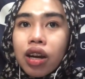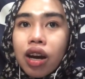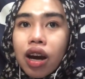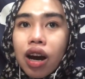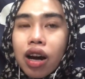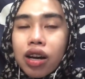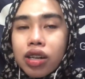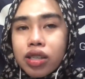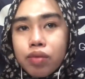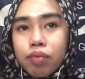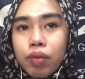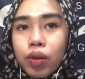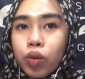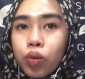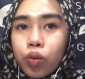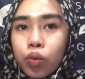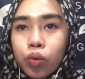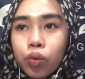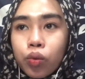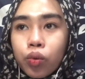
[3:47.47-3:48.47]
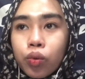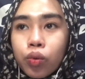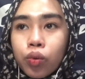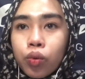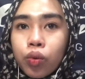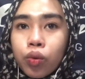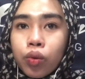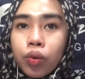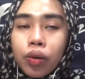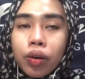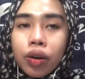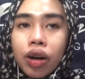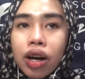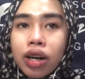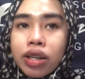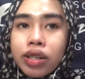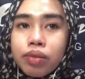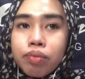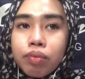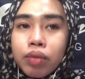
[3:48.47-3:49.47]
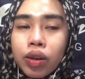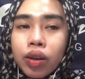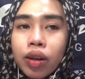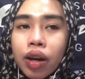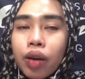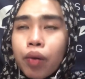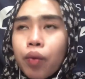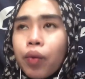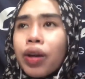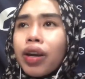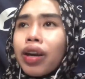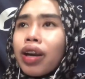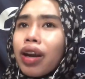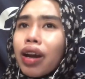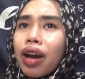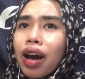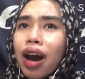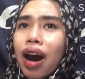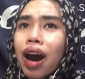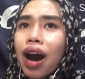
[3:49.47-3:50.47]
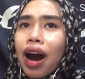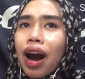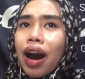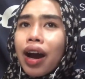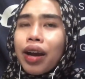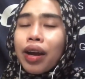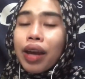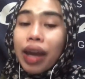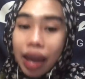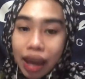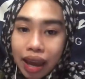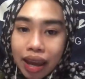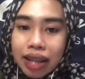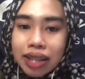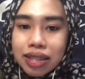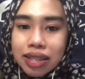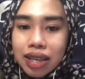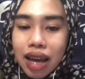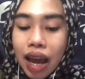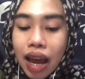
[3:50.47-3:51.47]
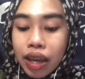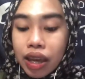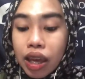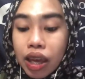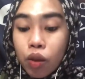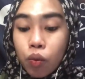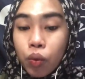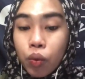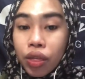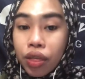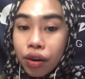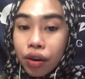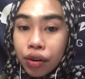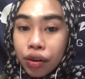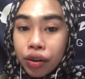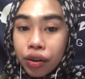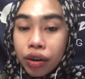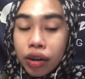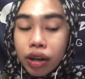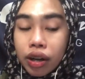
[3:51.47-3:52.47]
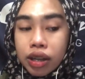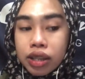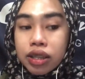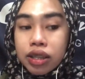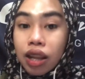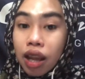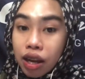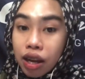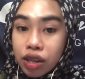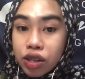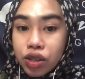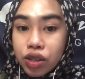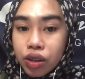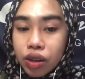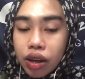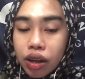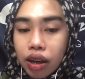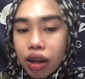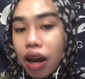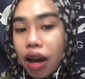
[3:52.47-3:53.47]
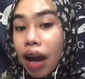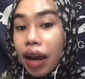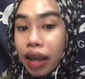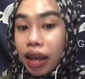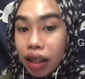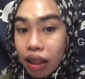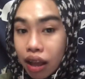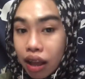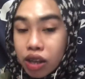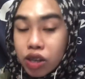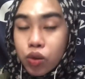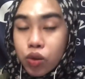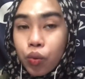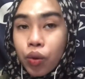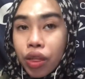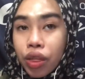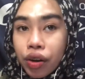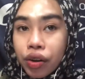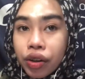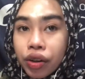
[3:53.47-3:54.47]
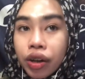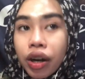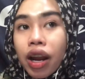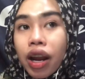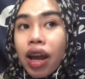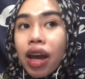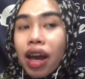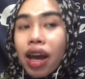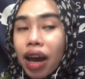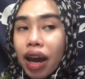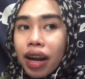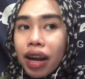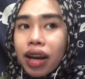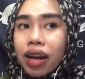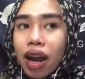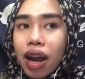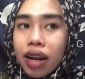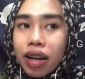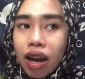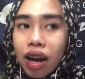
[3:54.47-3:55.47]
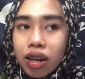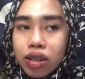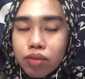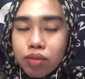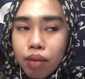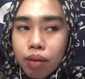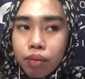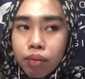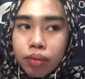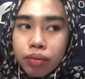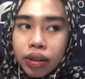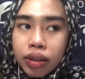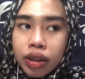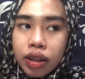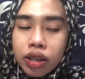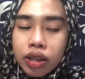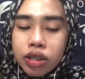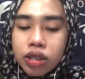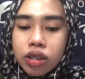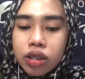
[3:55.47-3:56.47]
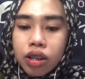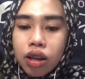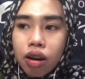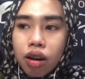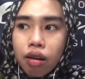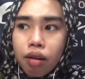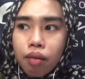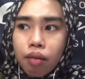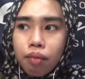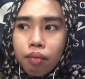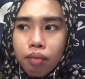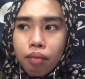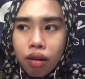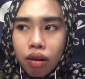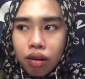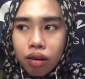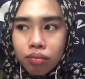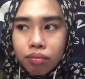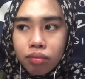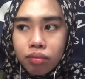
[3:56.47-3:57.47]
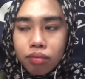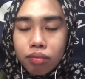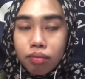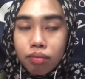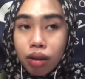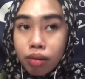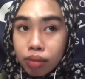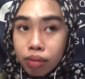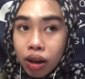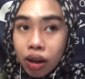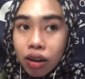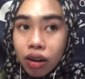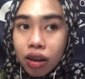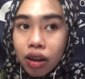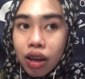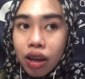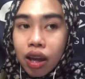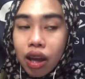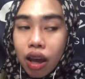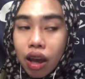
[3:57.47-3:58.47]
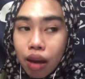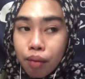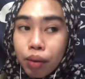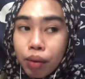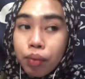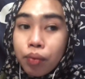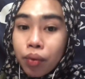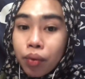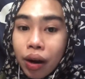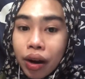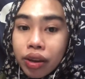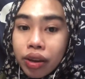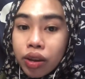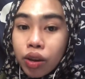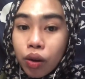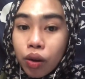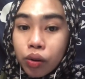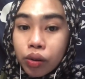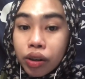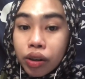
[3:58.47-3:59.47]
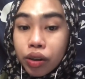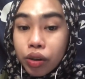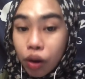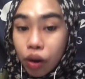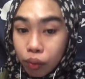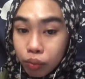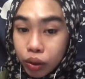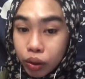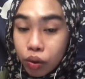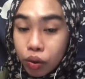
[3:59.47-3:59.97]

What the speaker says: asked me to ask me when I eat with her. It's lunch. I eat lunch with her, and I asked my mom like, yes, mama, am I right? Your adopted